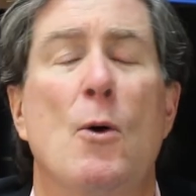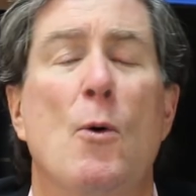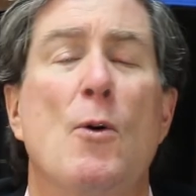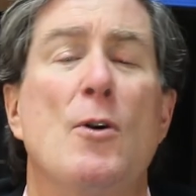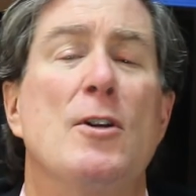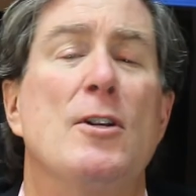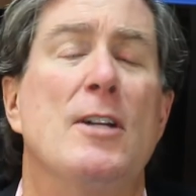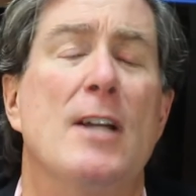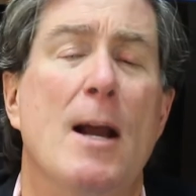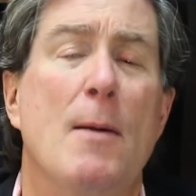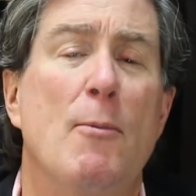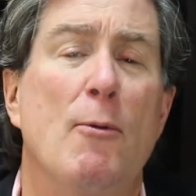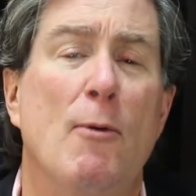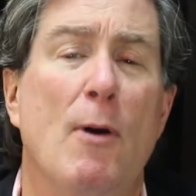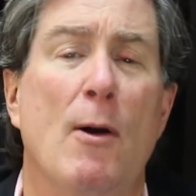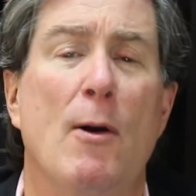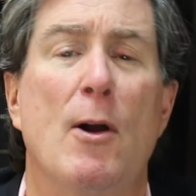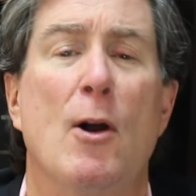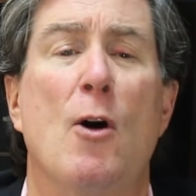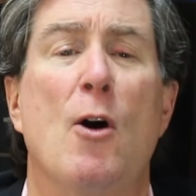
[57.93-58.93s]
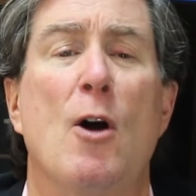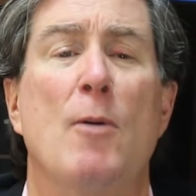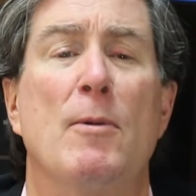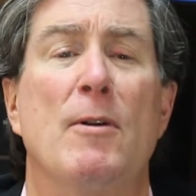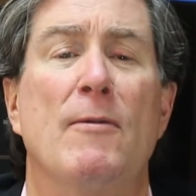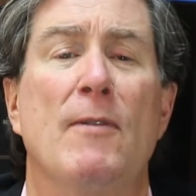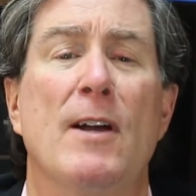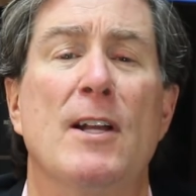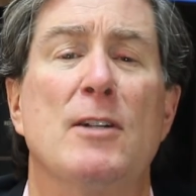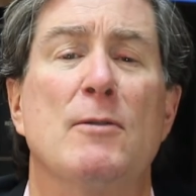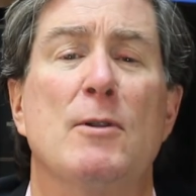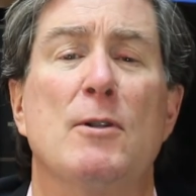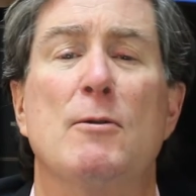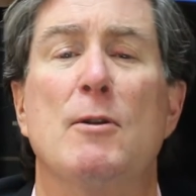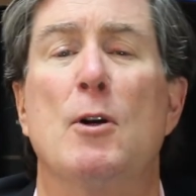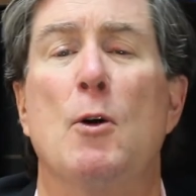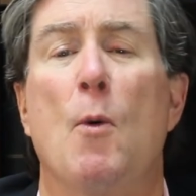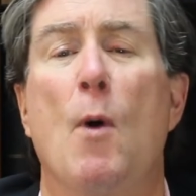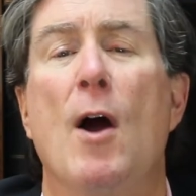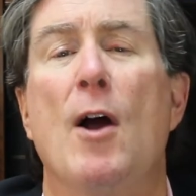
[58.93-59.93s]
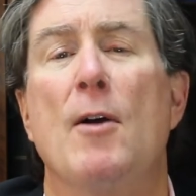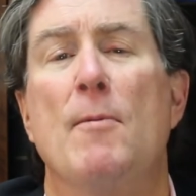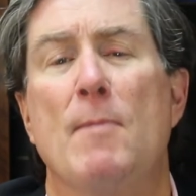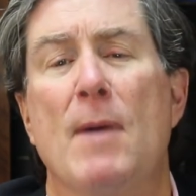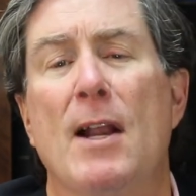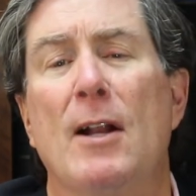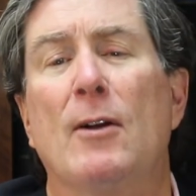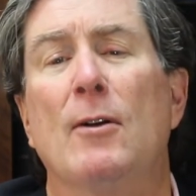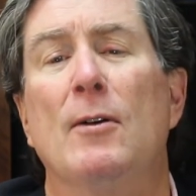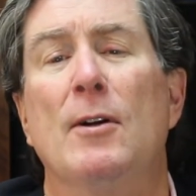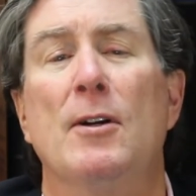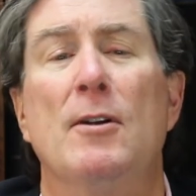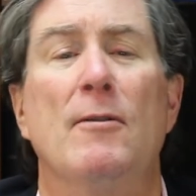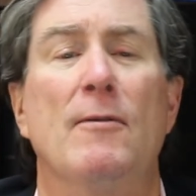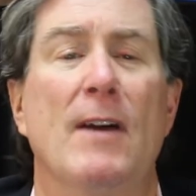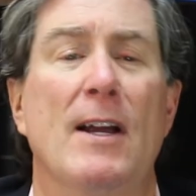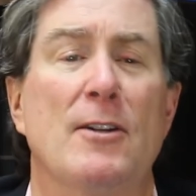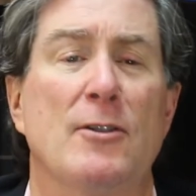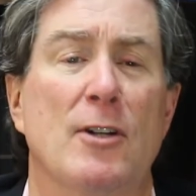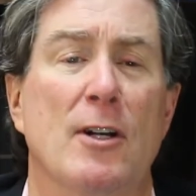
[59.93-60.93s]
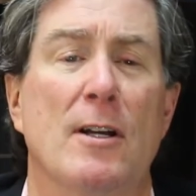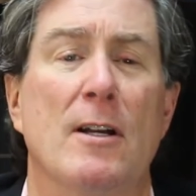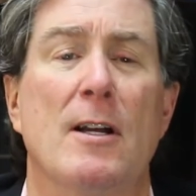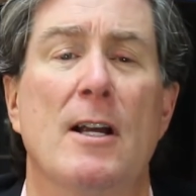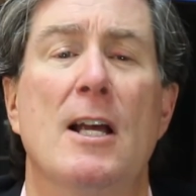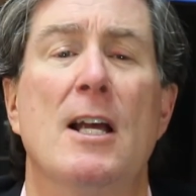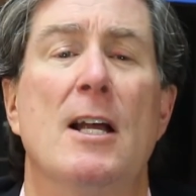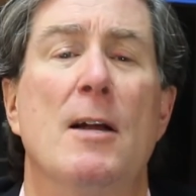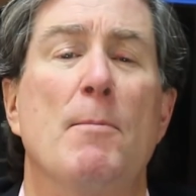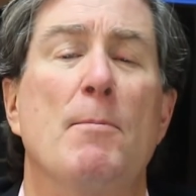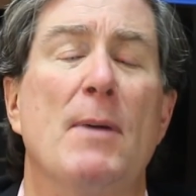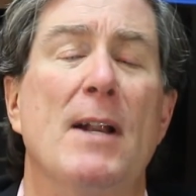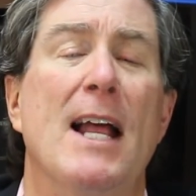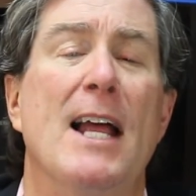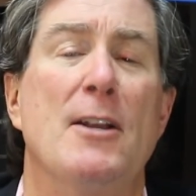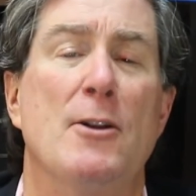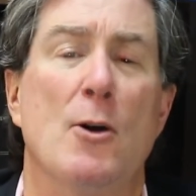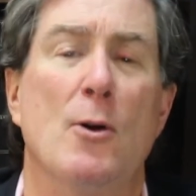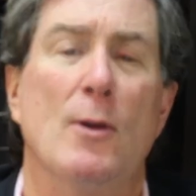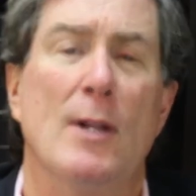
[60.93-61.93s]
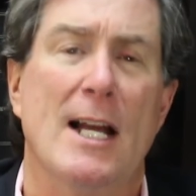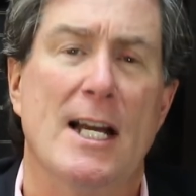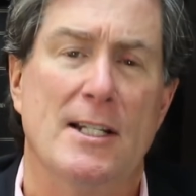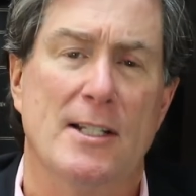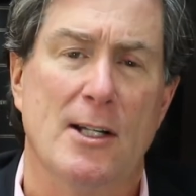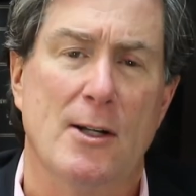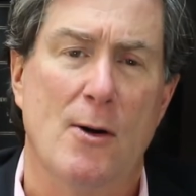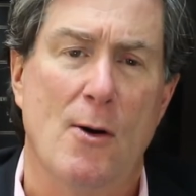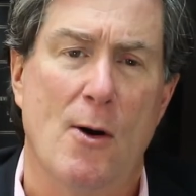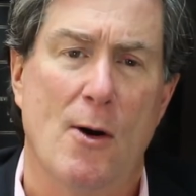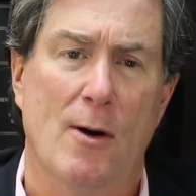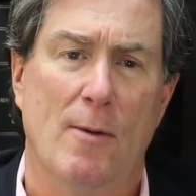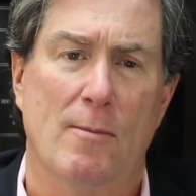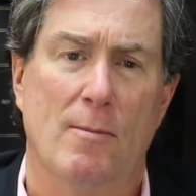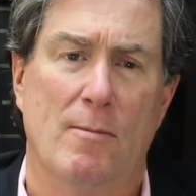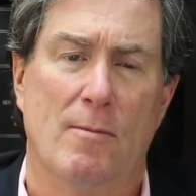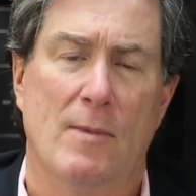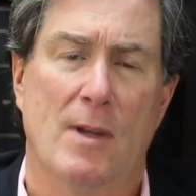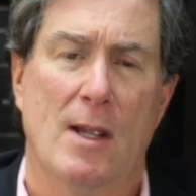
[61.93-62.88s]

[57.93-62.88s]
or temporary harm events which required medical intervention but had no lasting harm.